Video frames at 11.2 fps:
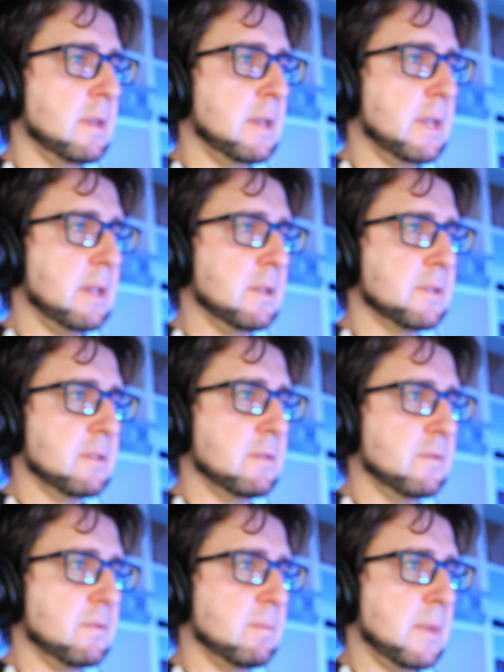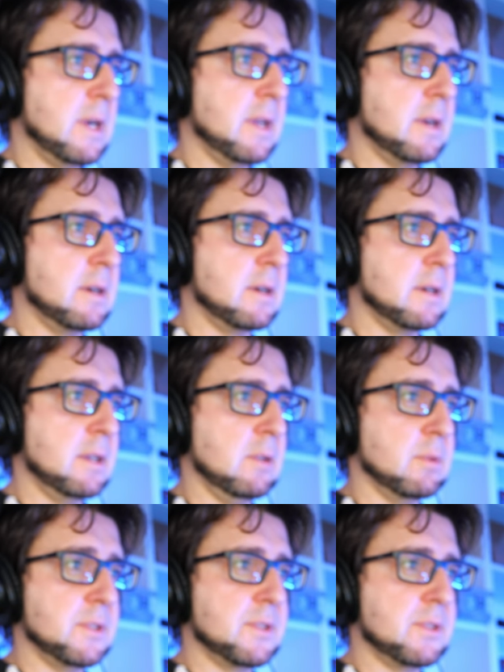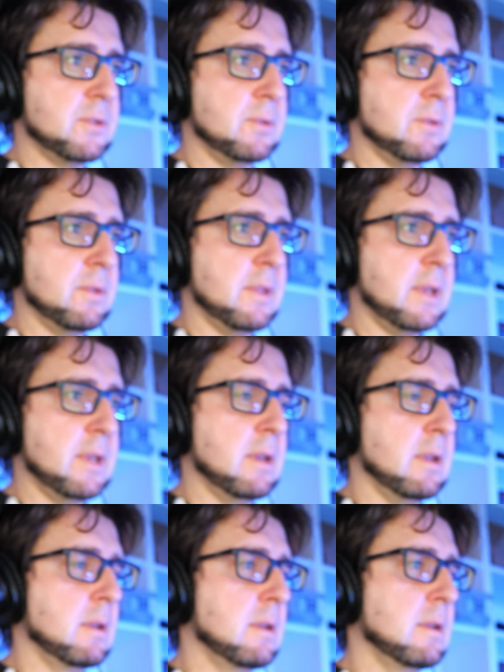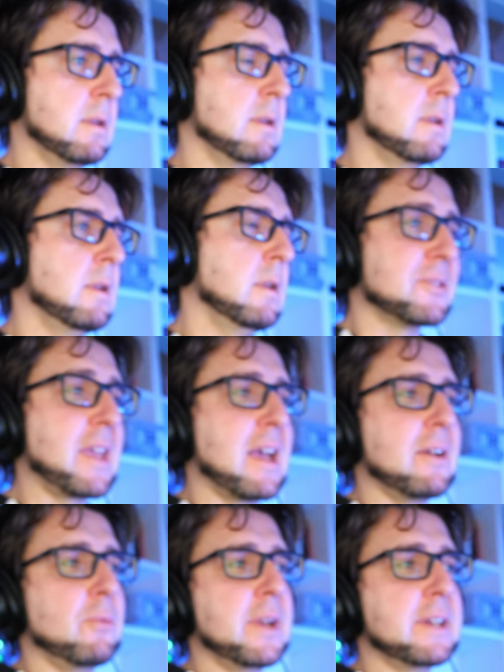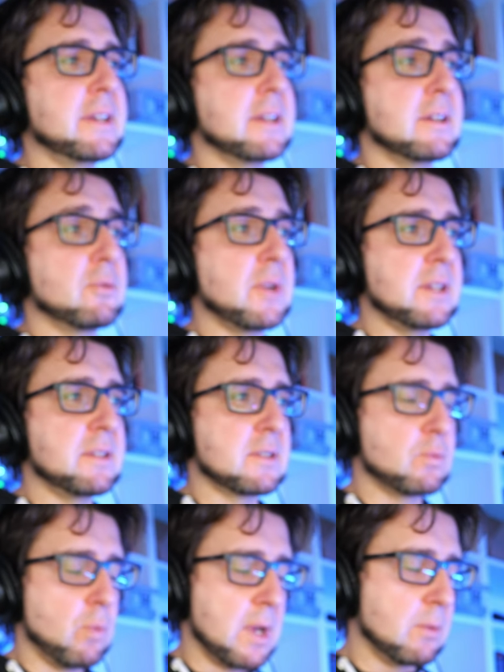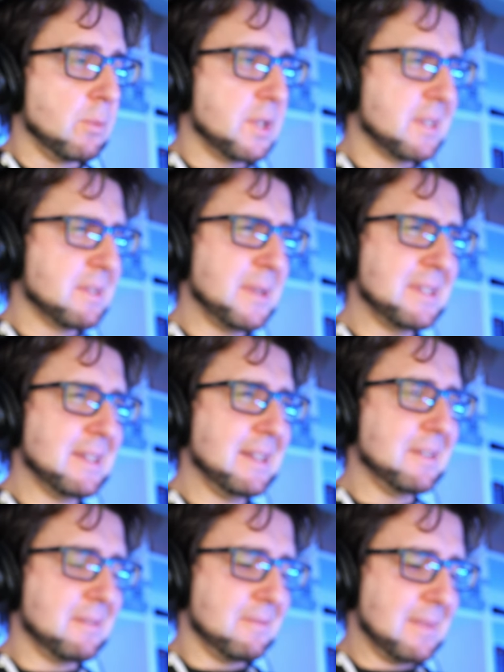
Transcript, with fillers: then else if my R equals 2, then. So yeah, when the radius is 1, we just basically,